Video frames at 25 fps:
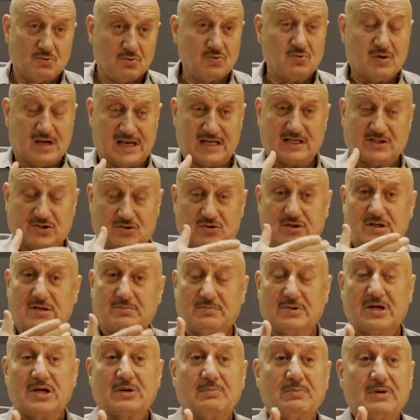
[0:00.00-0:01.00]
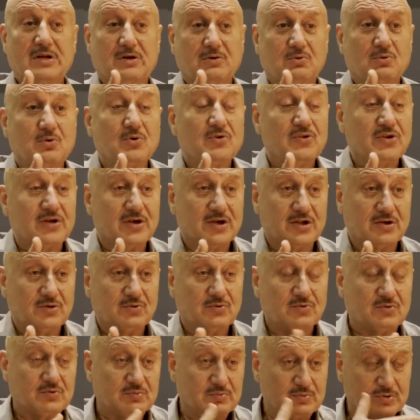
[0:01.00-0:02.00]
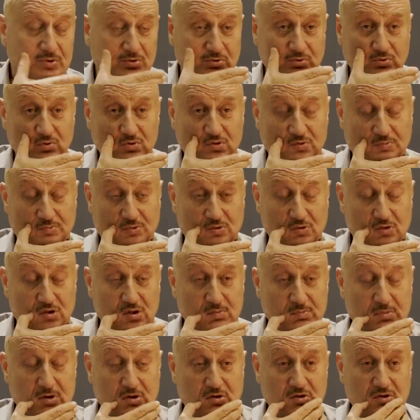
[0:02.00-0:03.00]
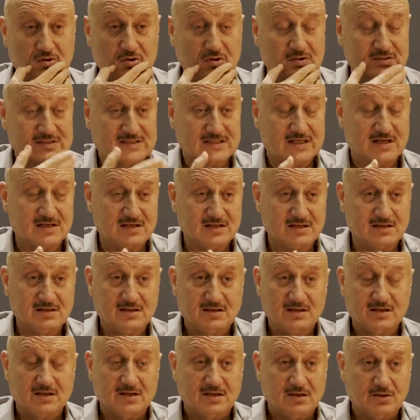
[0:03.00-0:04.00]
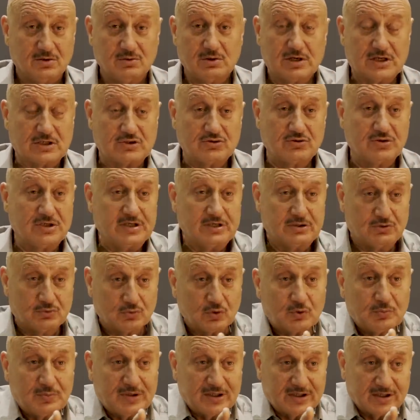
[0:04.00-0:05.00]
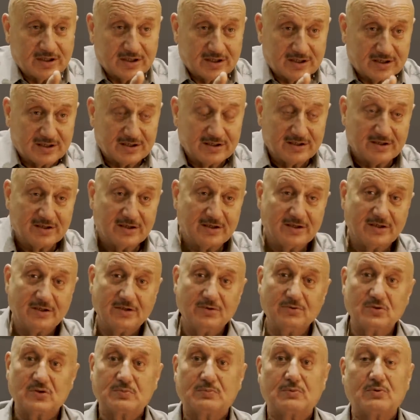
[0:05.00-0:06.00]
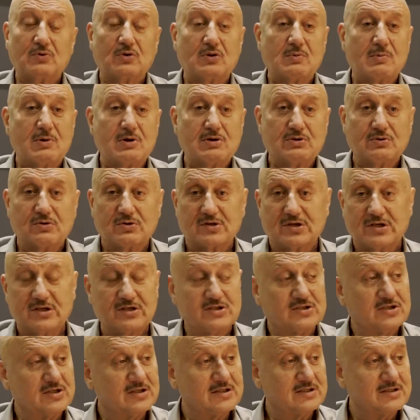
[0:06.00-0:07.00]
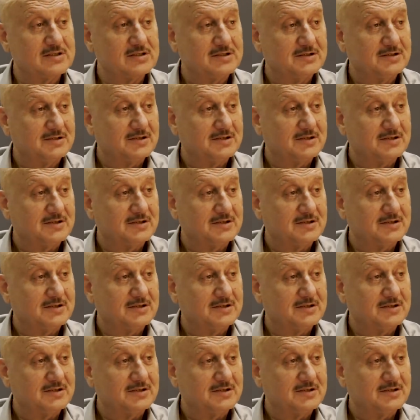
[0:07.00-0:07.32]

You actually made me go there. You spoke about your son. You actually took me there. And you spoke about your teachers.